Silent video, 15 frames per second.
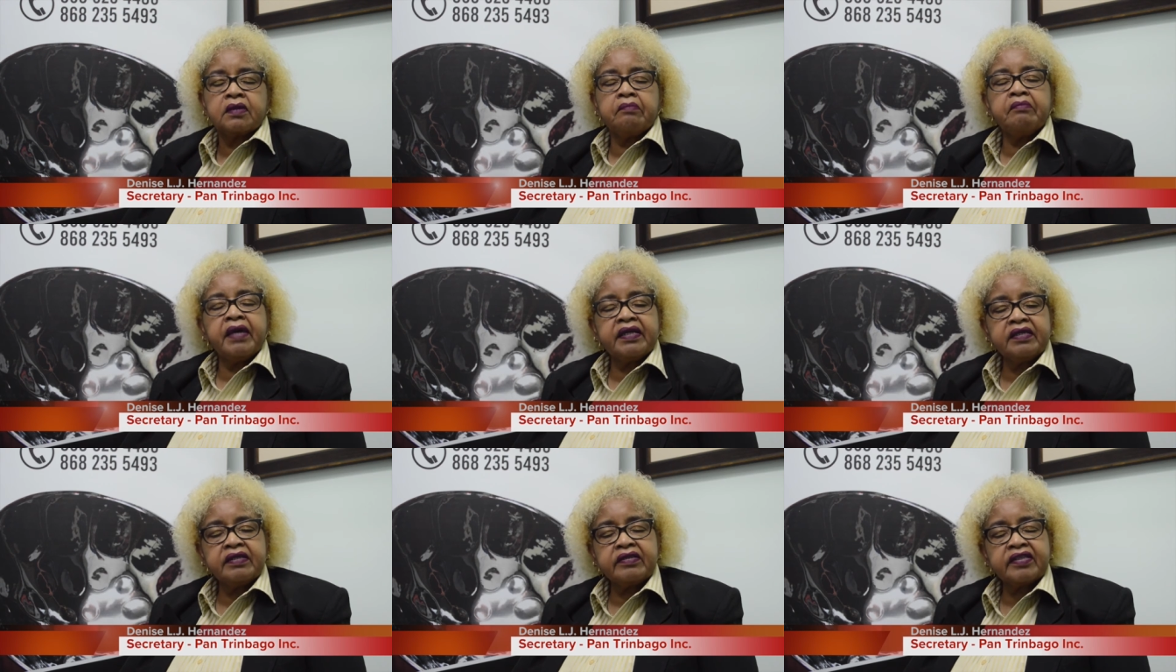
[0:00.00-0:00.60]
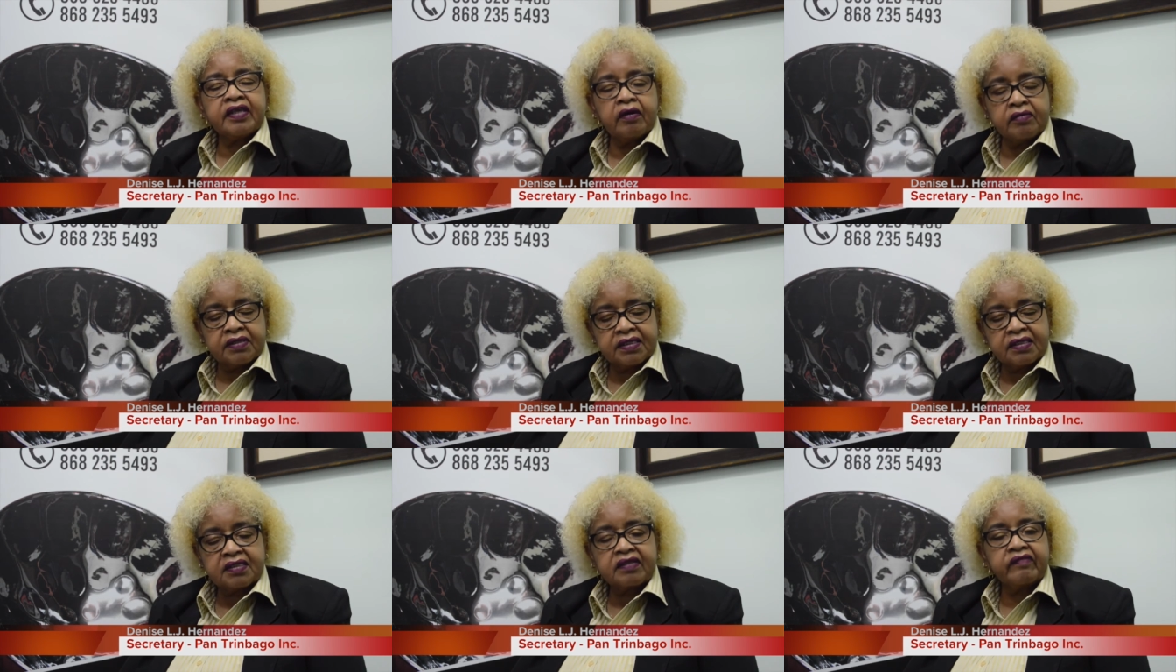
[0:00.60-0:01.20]
many
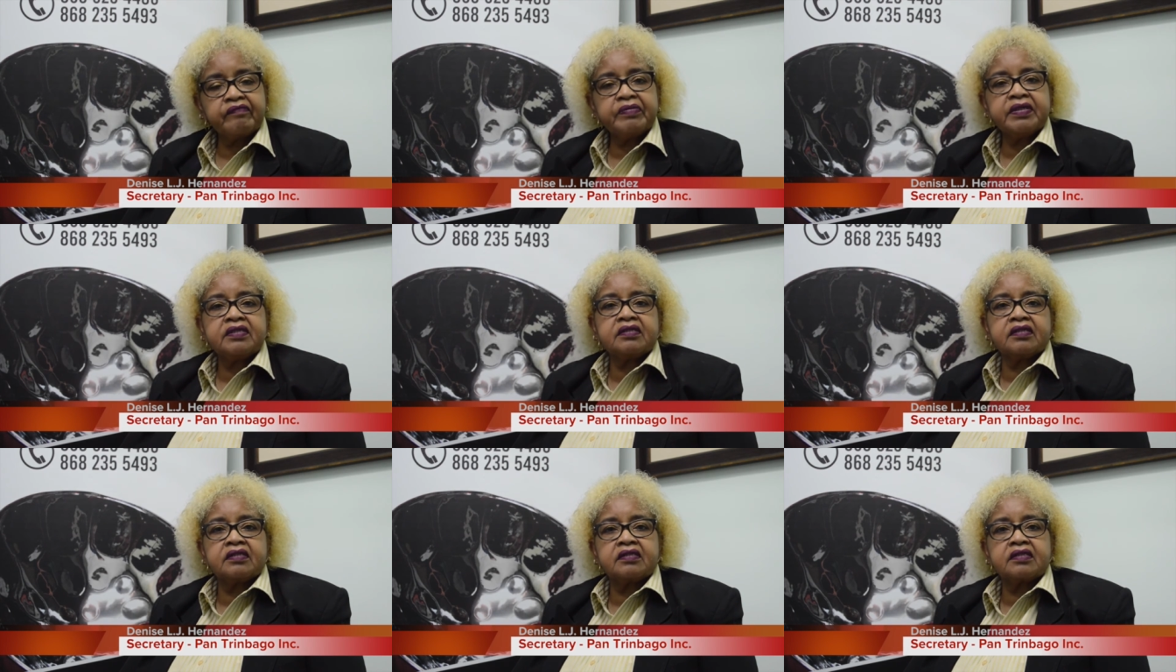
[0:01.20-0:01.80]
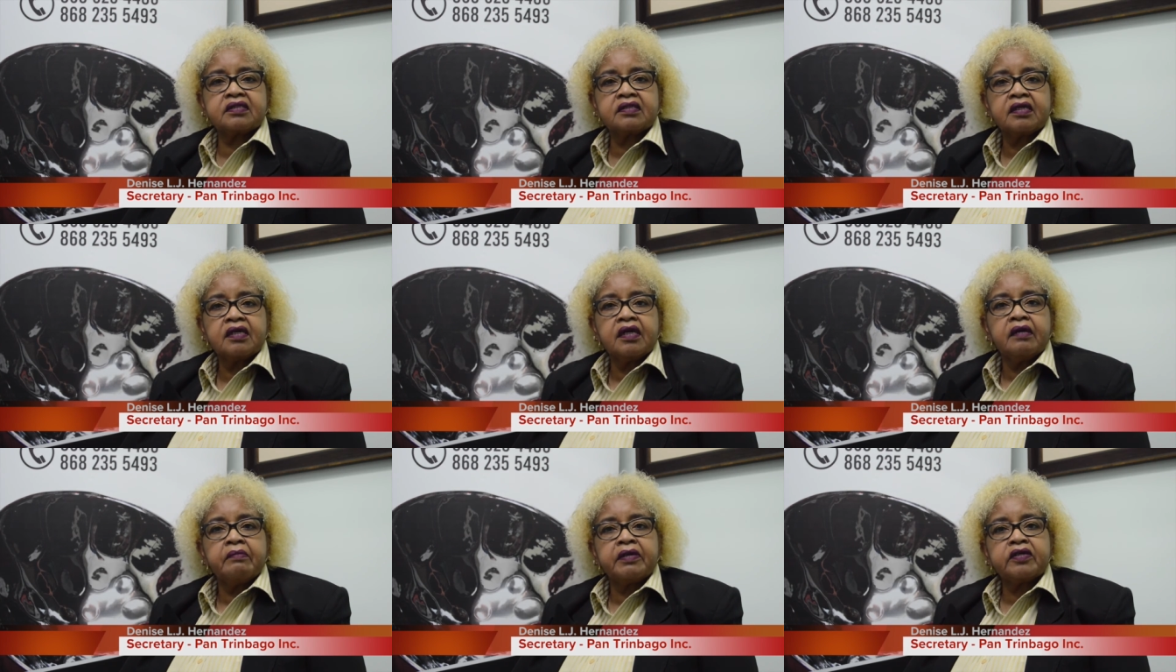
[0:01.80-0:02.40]
thousands of persons,
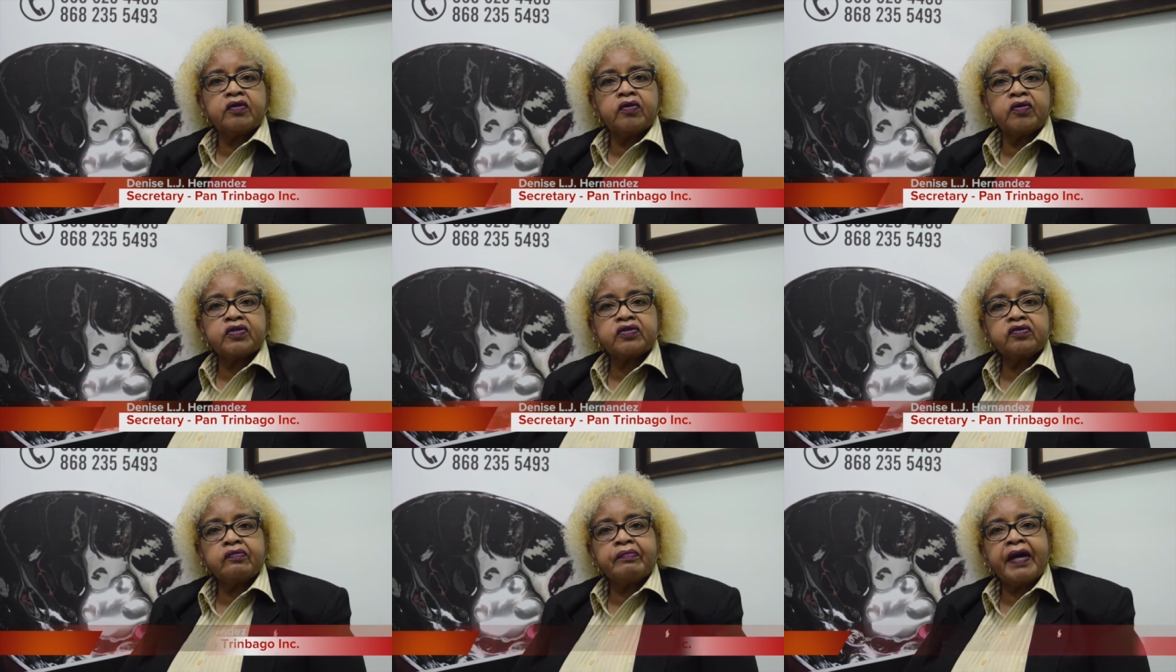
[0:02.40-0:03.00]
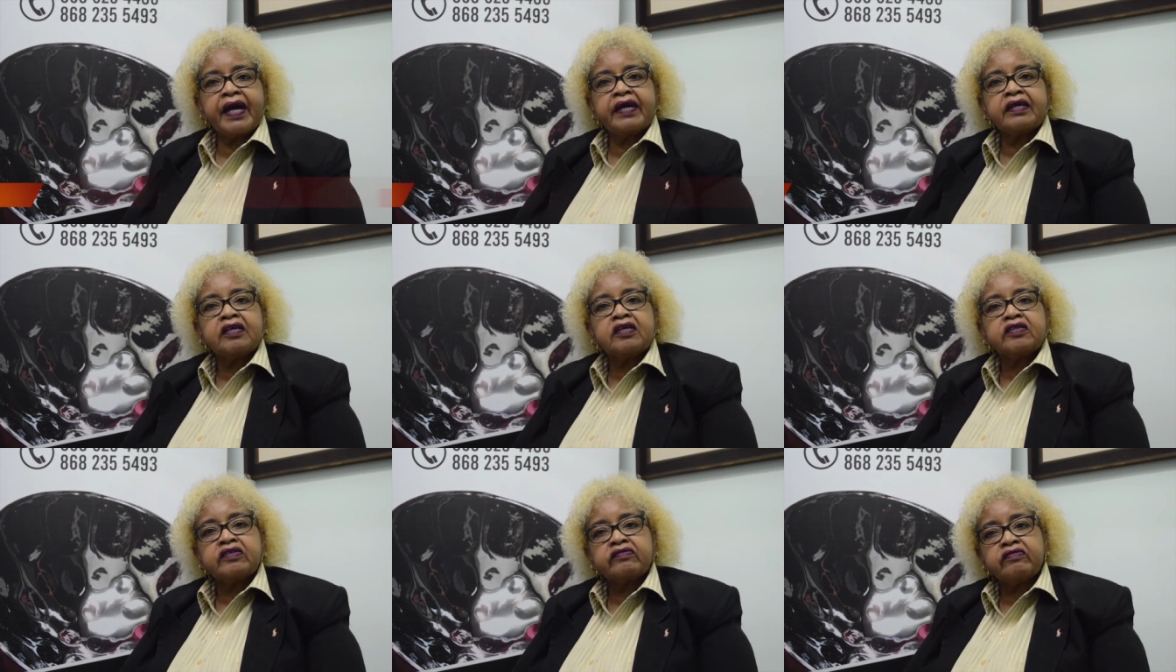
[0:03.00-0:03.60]
but also by
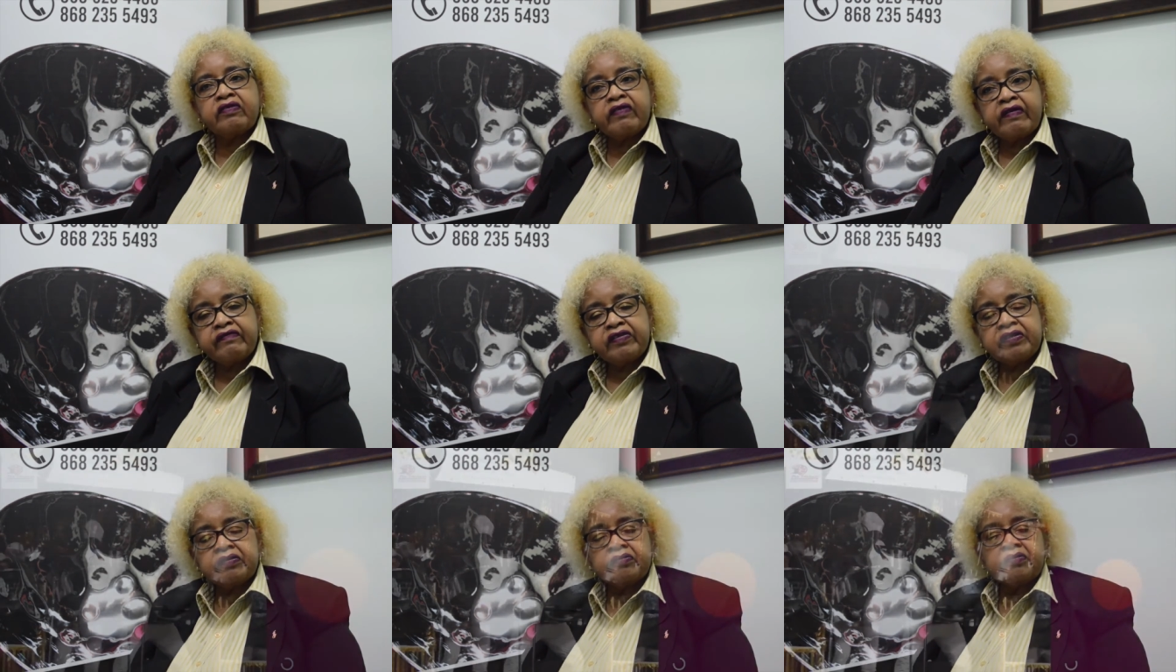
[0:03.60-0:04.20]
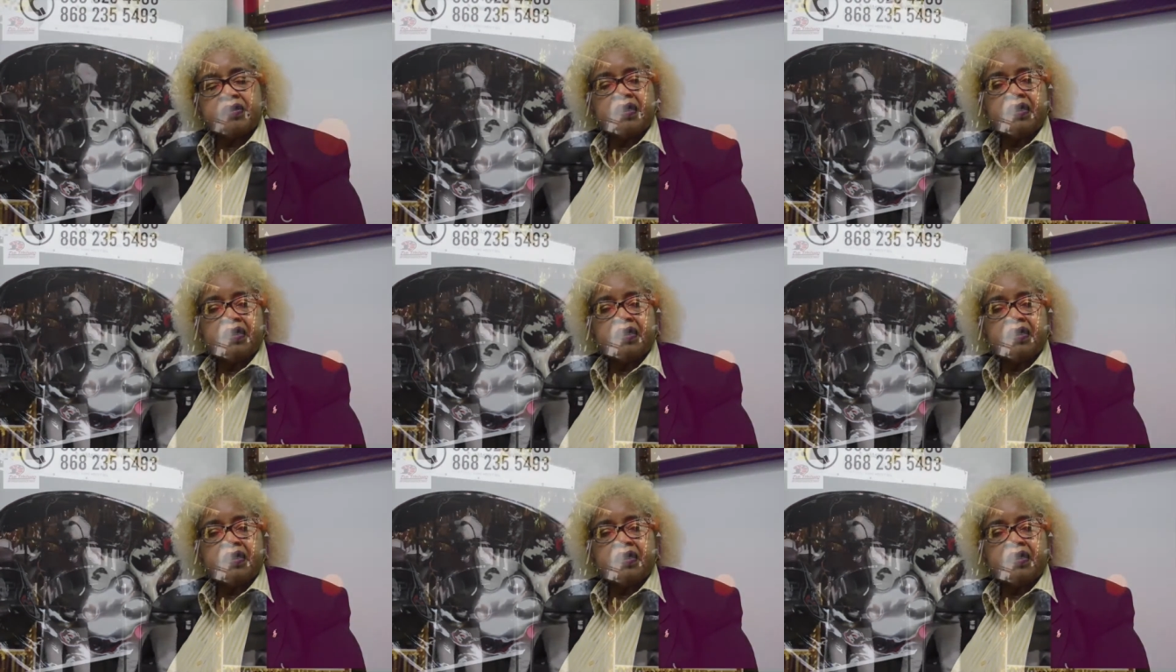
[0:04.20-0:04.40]
the revenue